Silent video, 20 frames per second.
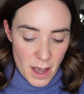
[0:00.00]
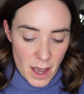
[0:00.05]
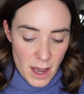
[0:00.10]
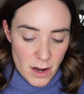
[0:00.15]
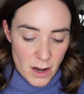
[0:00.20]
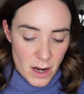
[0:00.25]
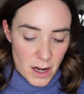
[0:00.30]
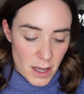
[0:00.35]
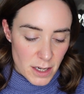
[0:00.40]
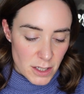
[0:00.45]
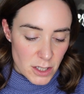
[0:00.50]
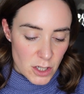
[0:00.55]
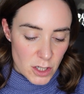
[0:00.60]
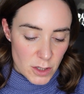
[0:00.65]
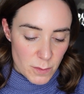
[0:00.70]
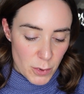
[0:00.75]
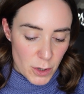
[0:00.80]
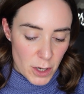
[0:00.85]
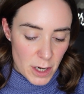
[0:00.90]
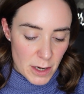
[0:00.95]
and I like to
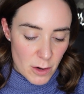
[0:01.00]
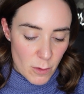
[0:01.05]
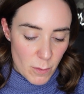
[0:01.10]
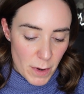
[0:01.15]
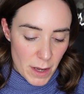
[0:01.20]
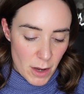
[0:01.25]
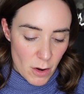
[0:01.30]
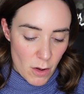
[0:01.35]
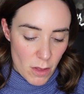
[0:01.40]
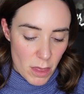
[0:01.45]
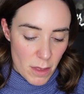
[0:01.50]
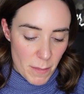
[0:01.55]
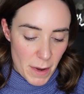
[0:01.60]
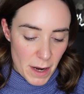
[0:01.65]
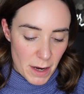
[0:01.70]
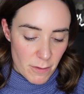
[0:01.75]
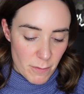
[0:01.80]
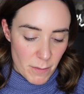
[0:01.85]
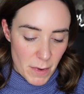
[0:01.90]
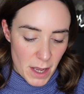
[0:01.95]
just put a little bit on the
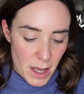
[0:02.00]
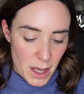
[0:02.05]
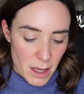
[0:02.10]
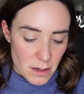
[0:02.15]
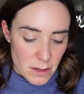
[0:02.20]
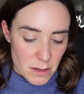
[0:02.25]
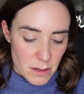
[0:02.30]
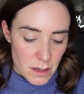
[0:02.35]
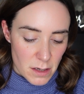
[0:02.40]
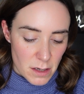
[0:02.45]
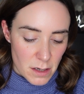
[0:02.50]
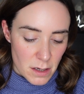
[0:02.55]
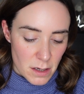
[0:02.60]
back of my hand.